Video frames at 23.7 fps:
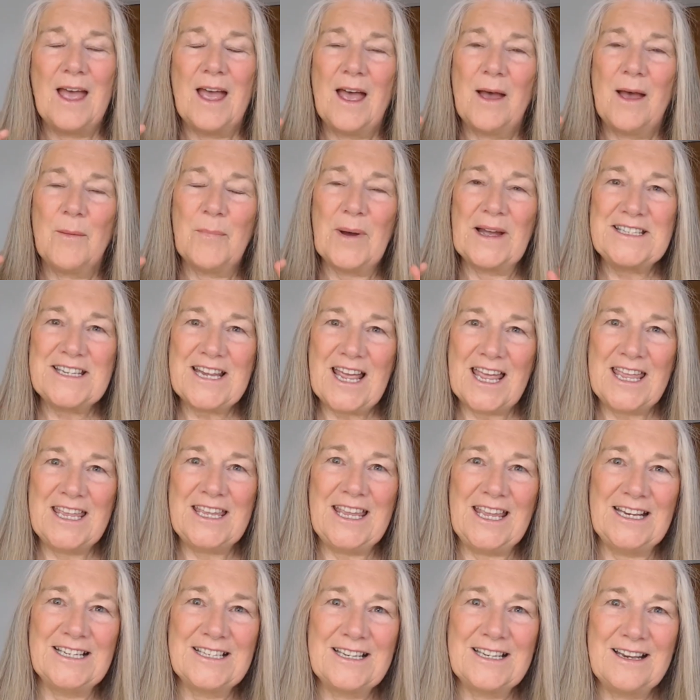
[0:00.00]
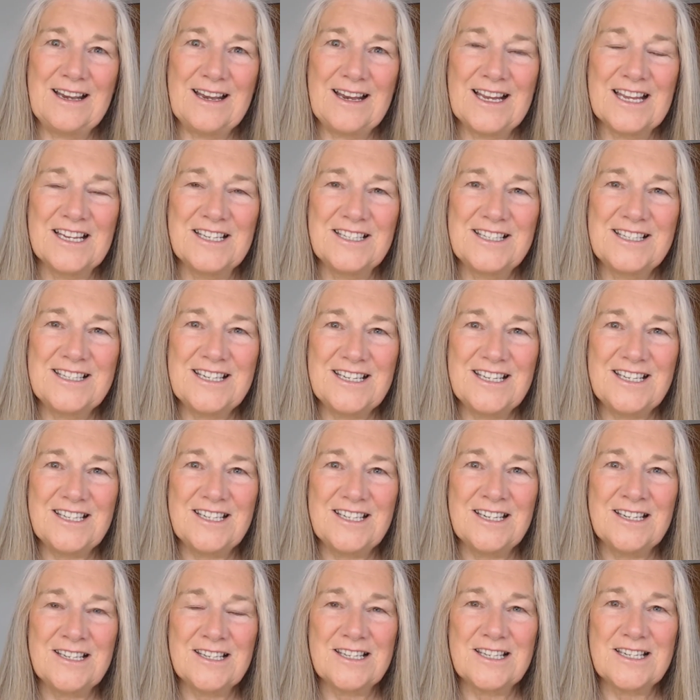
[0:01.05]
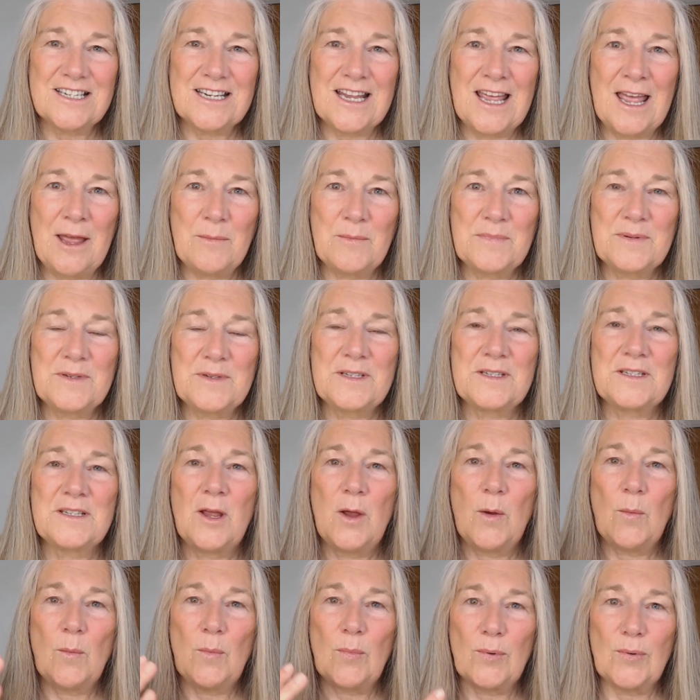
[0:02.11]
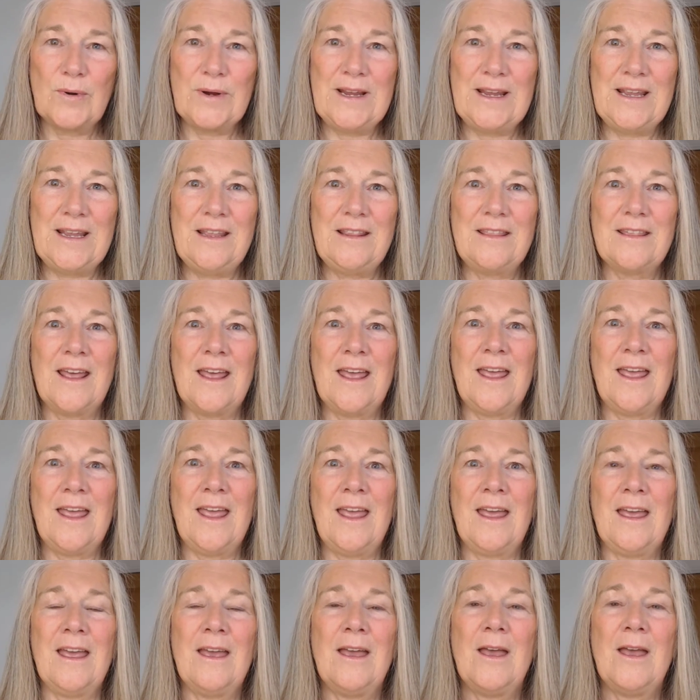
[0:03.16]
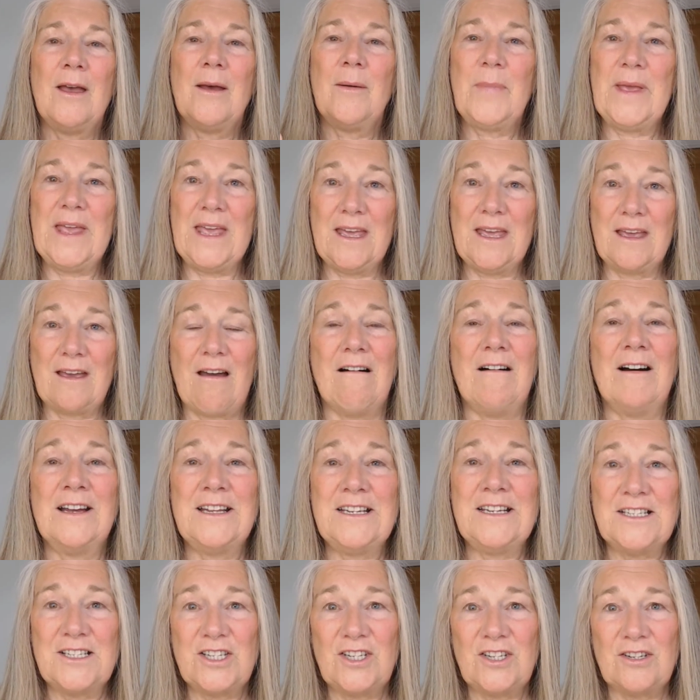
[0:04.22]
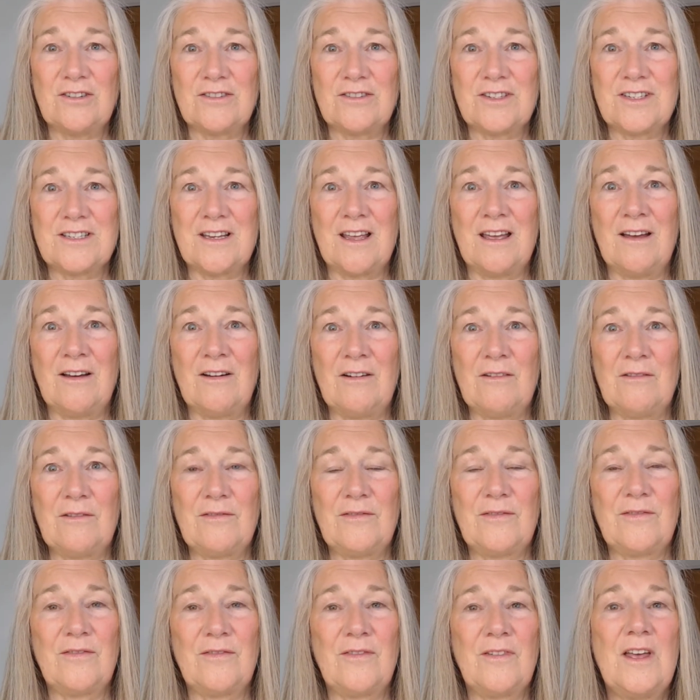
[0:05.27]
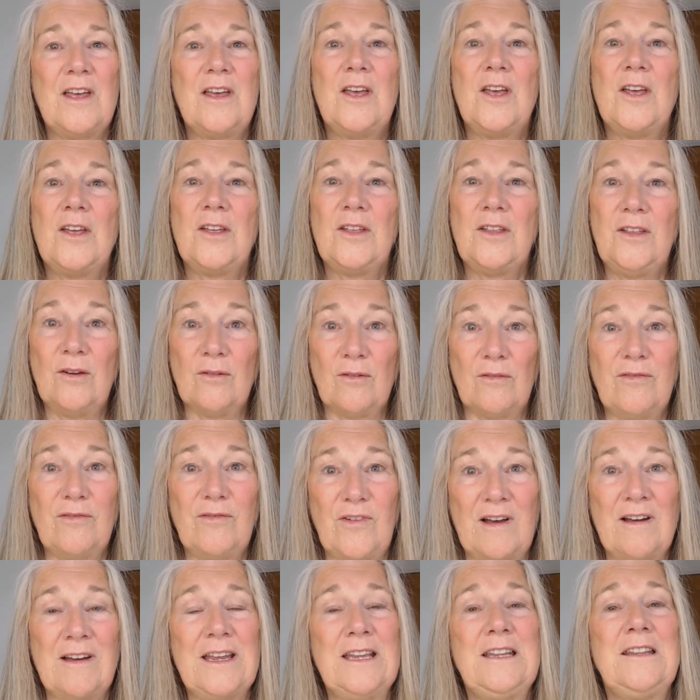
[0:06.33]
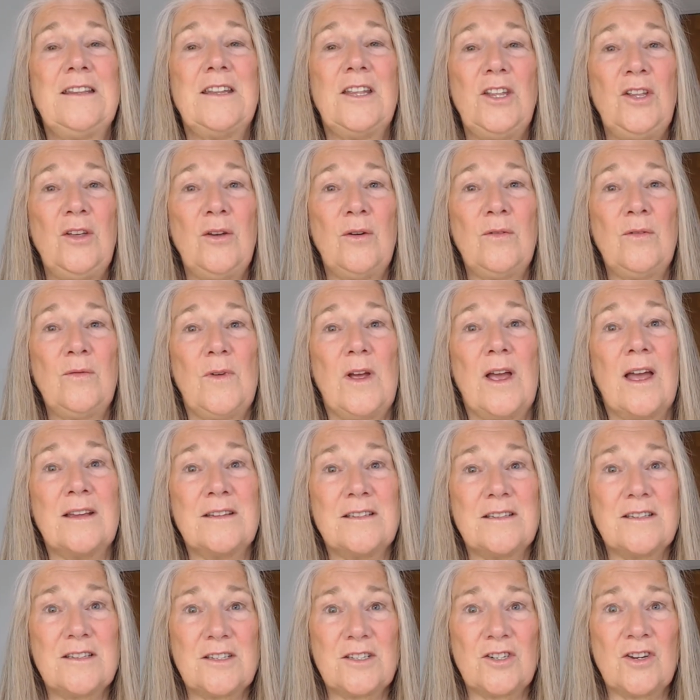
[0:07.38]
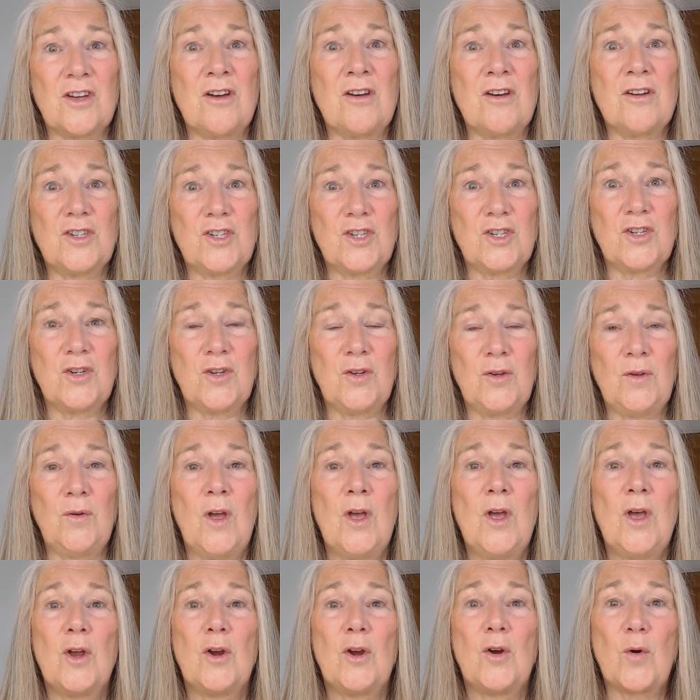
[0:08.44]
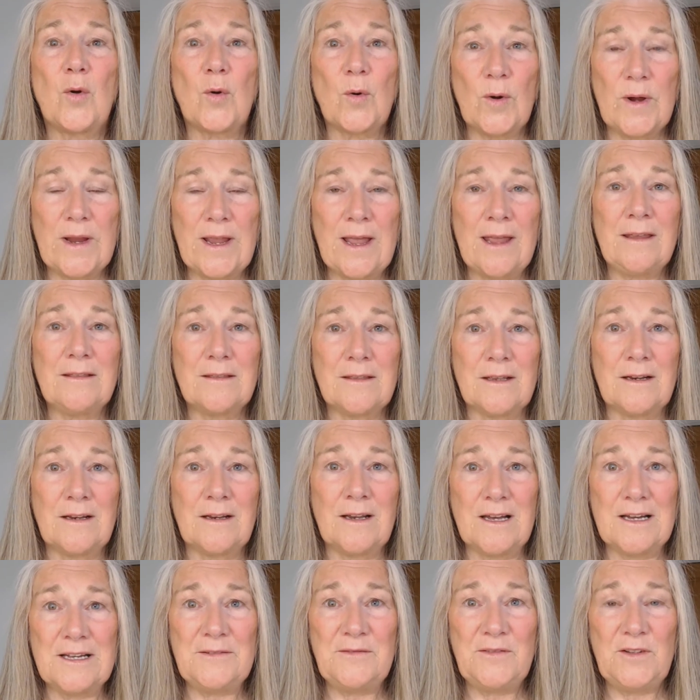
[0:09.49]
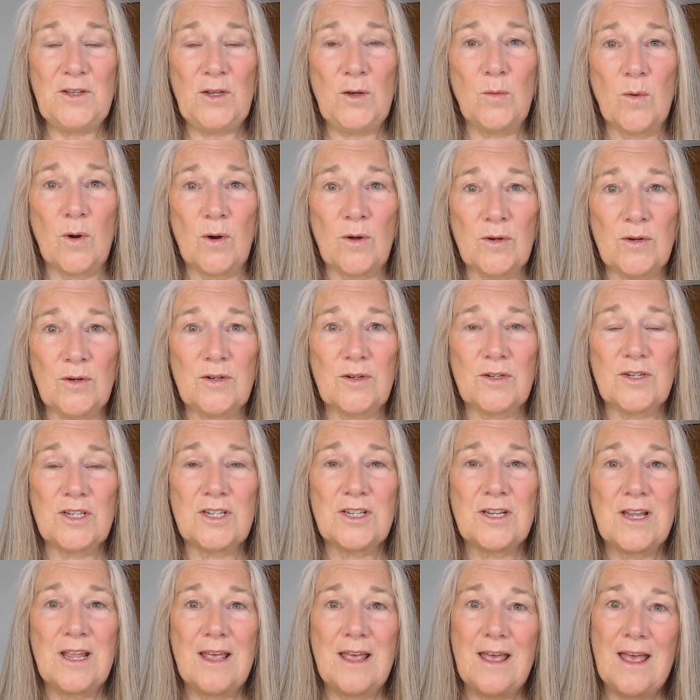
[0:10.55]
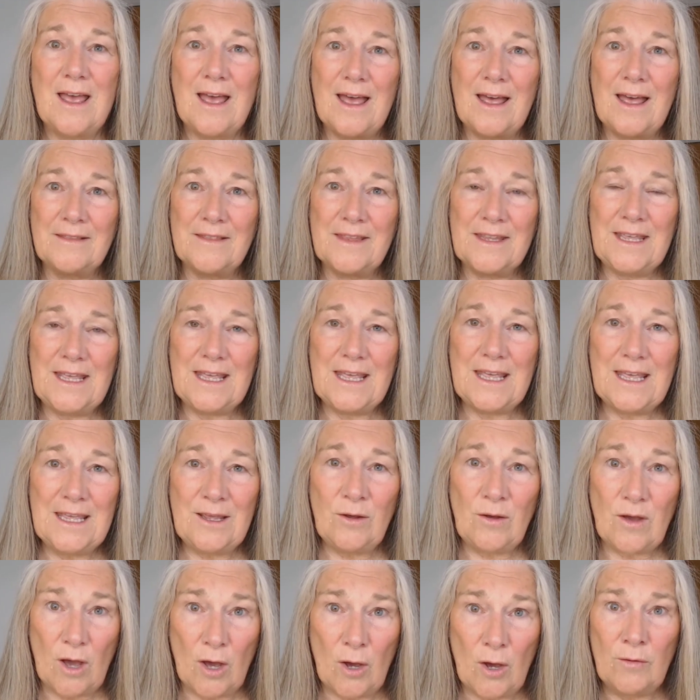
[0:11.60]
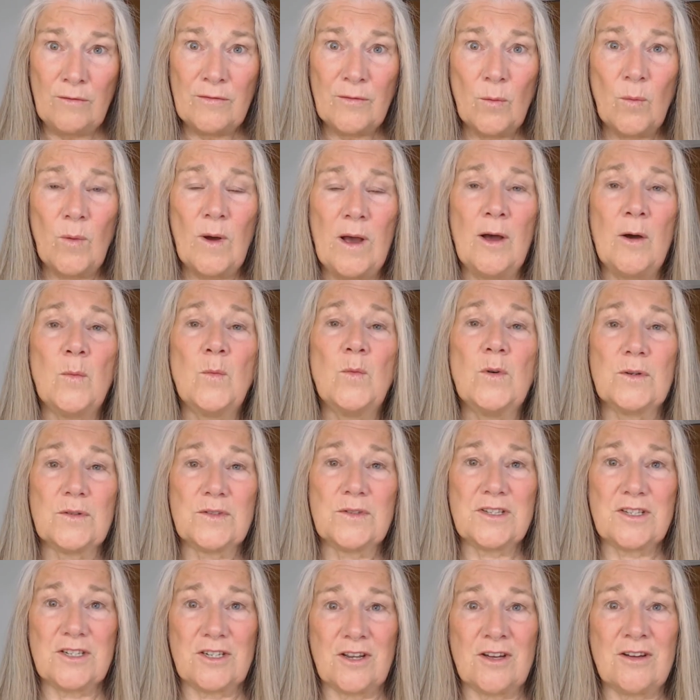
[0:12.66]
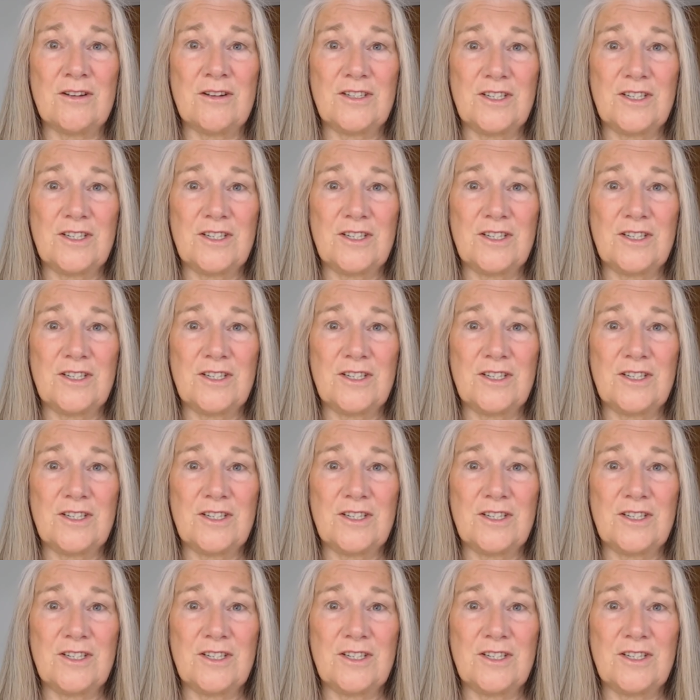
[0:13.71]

By taking consistent steps, breathing, being kind to yourself, you'll find that you can start to create the life you want, and the overwhelm will start